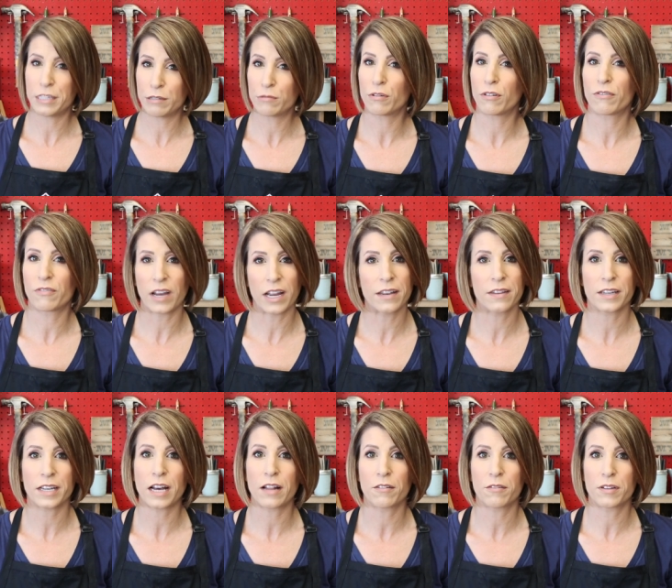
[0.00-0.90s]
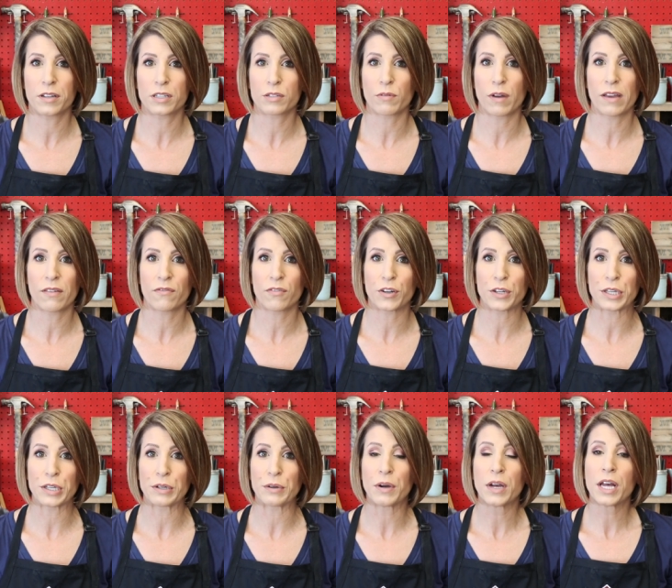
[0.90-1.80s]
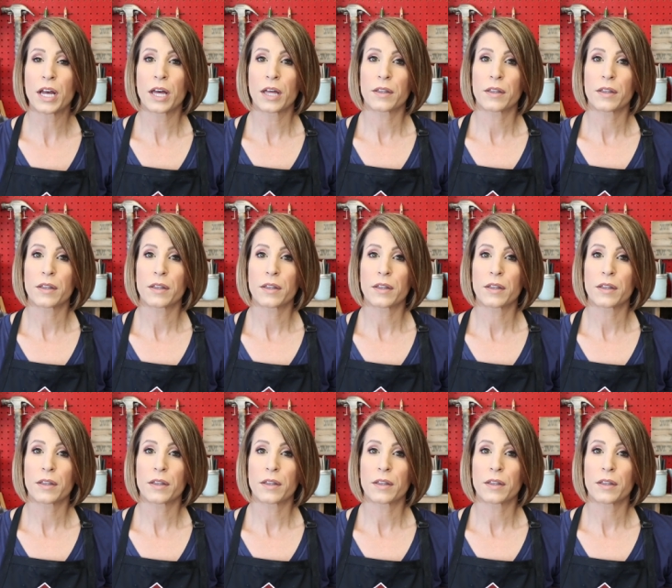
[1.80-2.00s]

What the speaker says: you will find the color that's right for you.